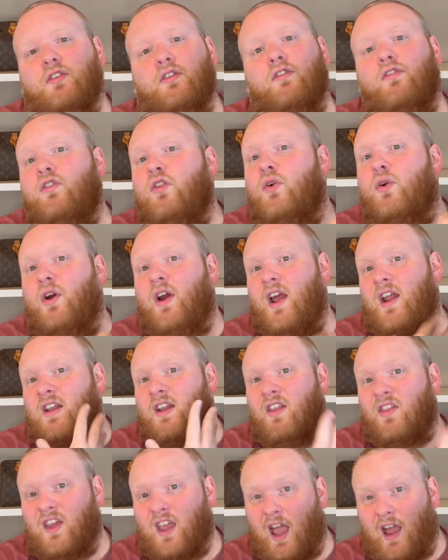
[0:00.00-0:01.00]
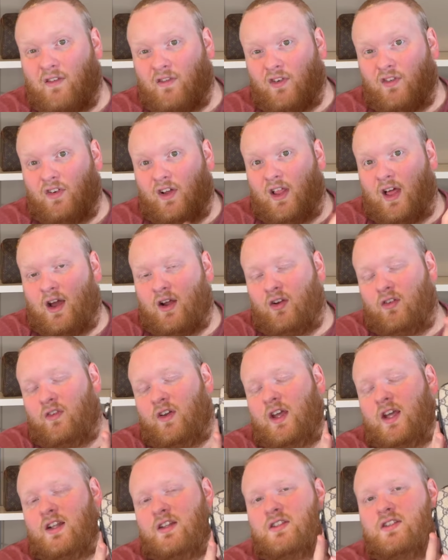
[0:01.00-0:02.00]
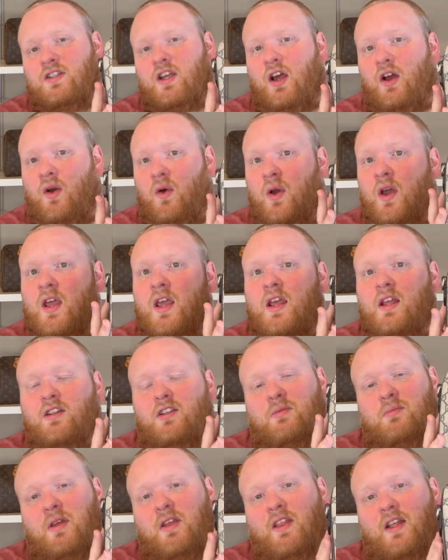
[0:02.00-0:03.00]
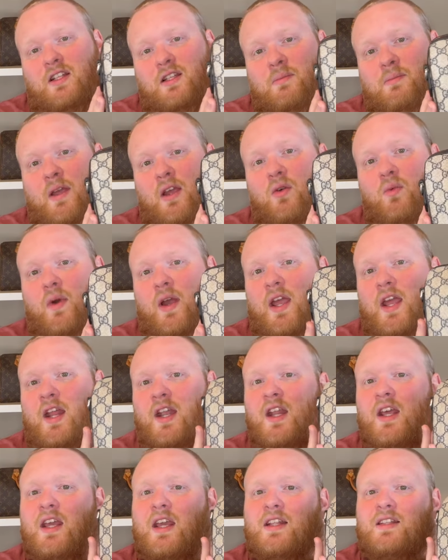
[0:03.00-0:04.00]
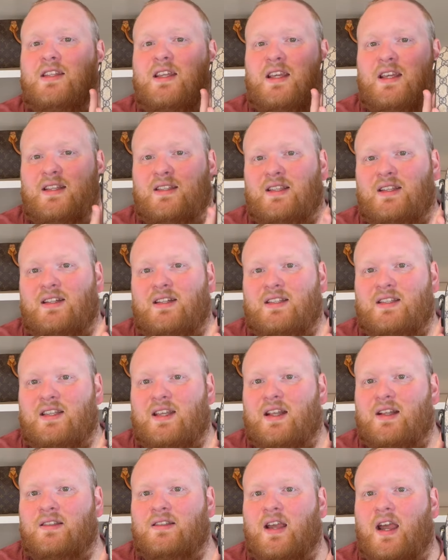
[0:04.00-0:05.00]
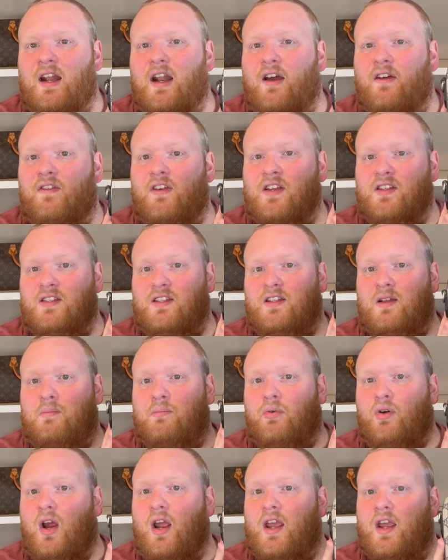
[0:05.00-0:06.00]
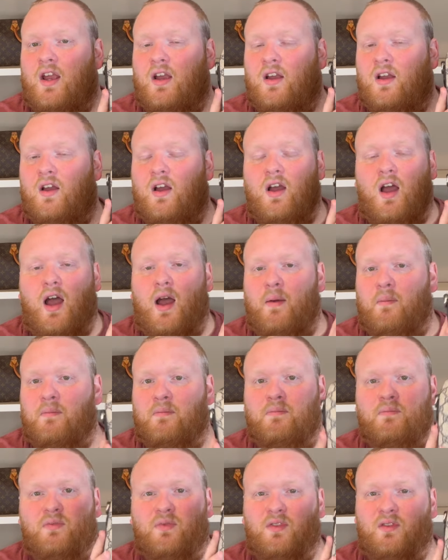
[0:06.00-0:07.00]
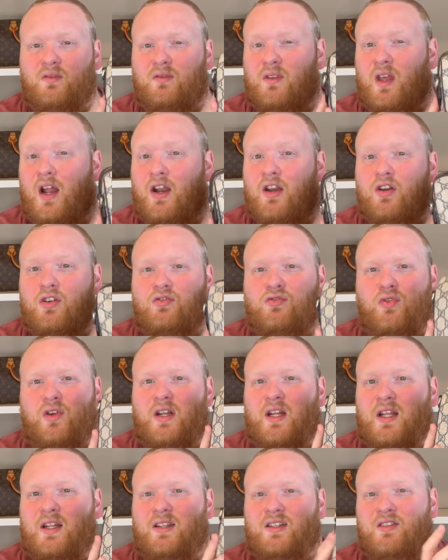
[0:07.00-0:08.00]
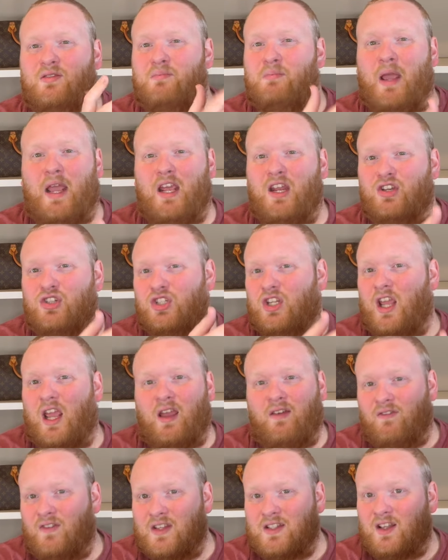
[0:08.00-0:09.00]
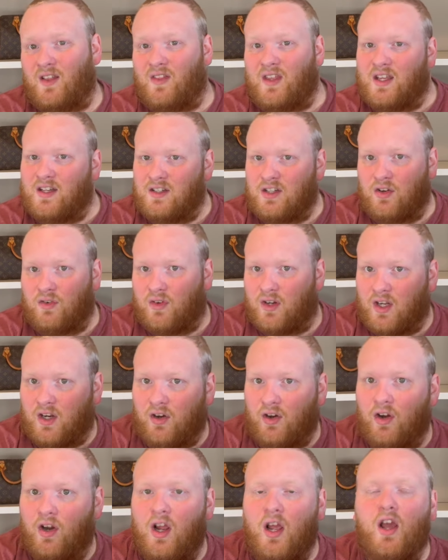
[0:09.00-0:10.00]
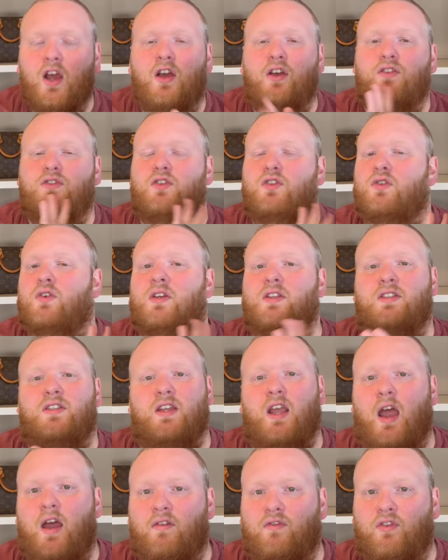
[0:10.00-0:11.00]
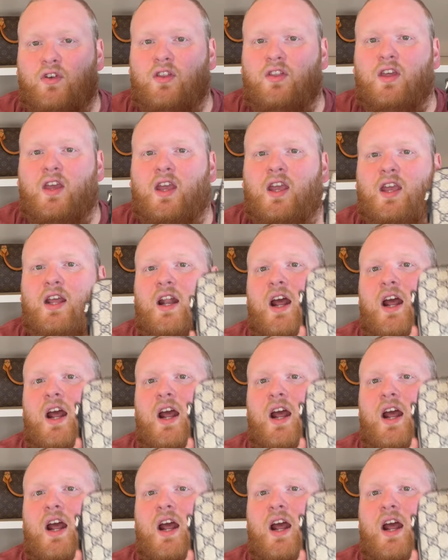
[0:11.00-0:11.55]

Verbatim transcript: the floor, and nothing ever fell out of it. So to me, that's a big win. It's easy to see inside of because it's a bright, um, untreated, just beige canvas on the interior. So you can see everything. And